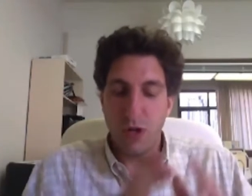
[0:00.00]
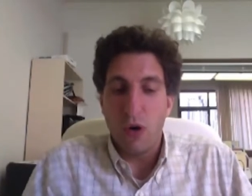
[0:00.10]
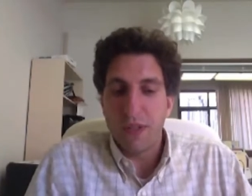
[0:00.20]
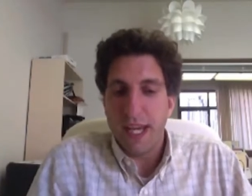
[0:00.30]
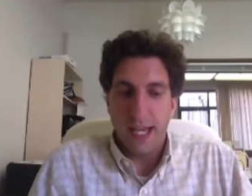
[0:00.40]

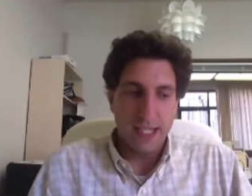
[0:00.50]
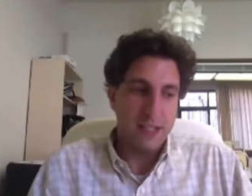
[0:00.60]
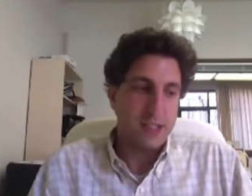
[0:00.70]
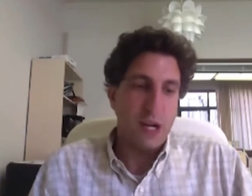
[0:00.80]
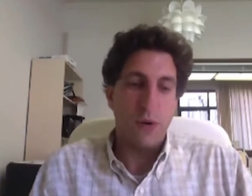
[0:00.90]

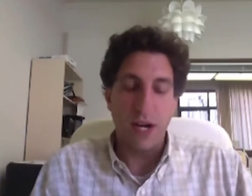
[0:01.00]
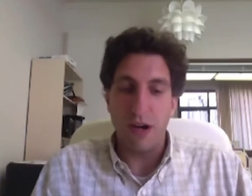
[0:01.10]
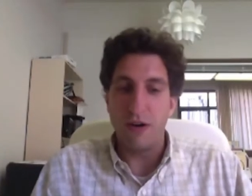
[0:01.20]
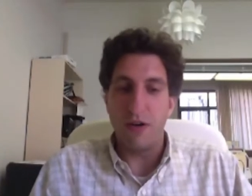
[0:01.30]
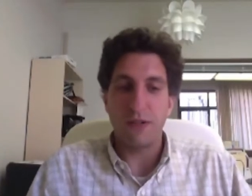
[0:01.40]
neuroscientist, anywhere
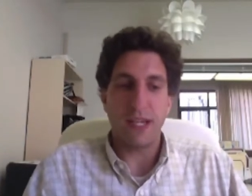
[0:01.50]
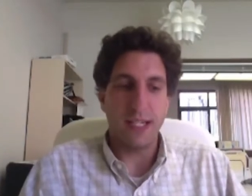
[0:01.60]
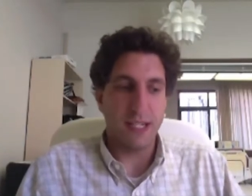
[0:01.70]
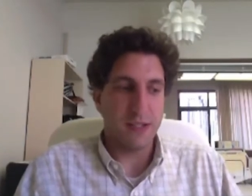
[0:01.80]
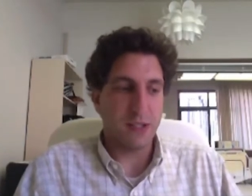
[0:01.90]
near a
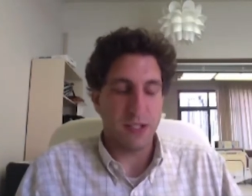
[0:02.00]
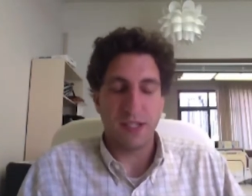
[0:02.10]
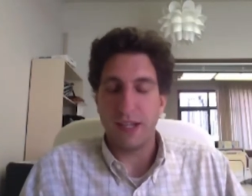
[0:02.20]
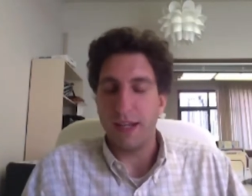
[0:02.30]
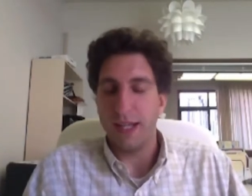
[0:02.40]
neuroscientist,
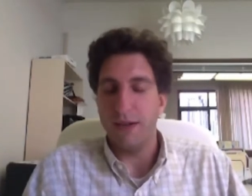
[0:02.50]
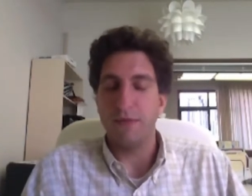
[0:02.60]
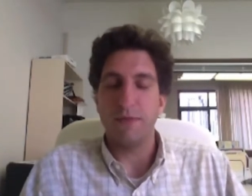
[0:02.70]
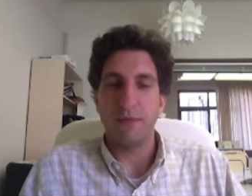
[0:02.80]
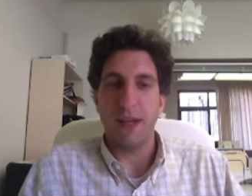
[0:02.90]
just
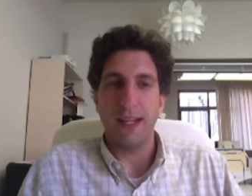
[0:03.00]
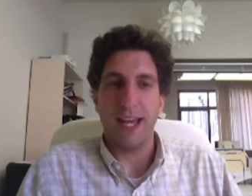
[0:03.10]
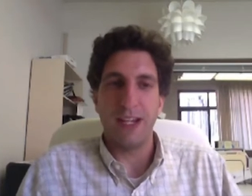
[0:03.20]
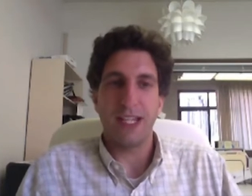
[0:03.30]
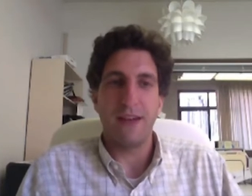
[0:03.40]

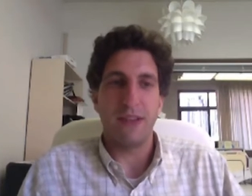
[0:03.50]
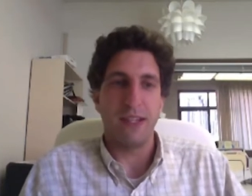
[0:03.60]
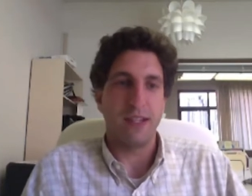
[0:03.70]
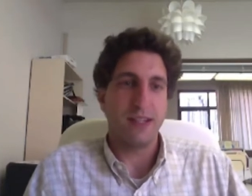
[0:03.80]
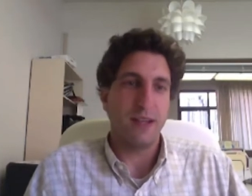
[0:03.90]
occasionally have
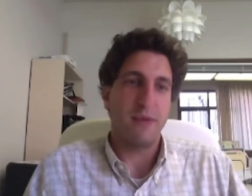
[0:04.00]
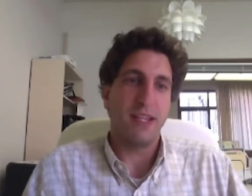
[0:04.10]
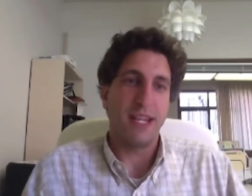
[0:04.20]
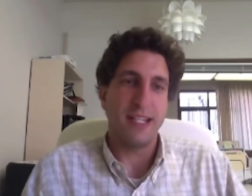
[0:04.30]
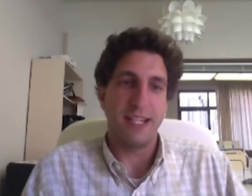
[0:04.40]
the
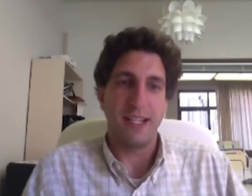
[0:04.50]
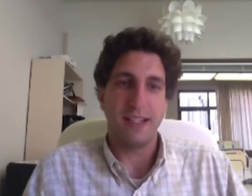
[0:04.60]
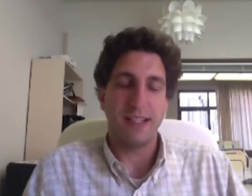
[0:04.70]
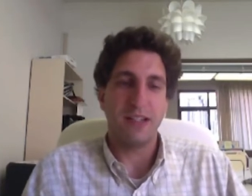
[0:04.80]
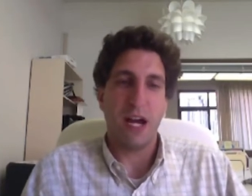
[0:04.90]
ability to
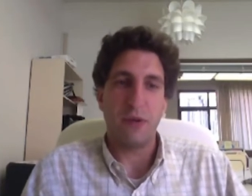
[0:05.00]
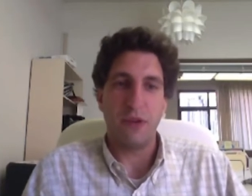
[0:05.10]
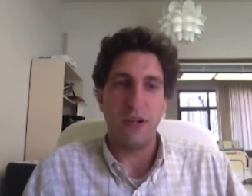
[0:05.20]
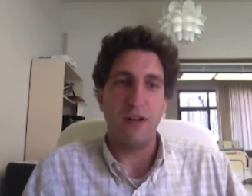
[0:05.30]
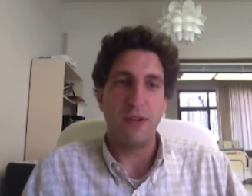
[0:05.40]
talk
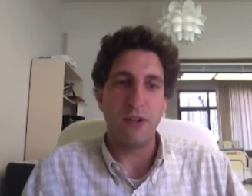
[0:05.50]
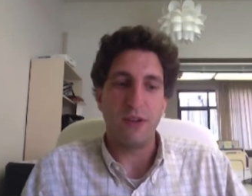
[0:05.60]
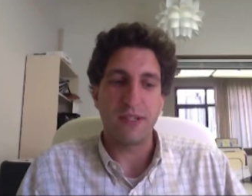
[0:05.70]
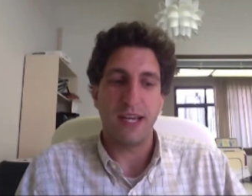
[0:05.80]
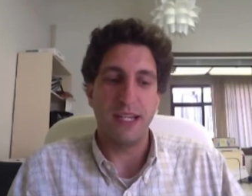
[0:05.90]
with or interview
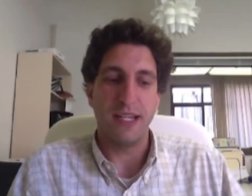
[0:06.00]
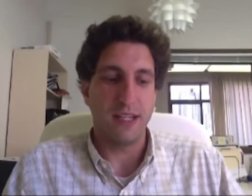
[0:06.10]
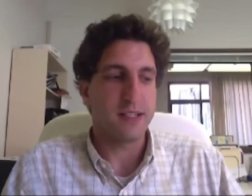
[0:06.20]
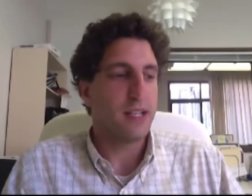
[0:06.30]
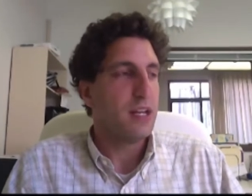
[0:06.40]

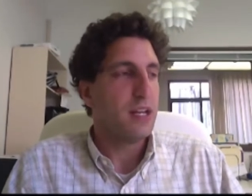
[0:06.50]
neuroscientists.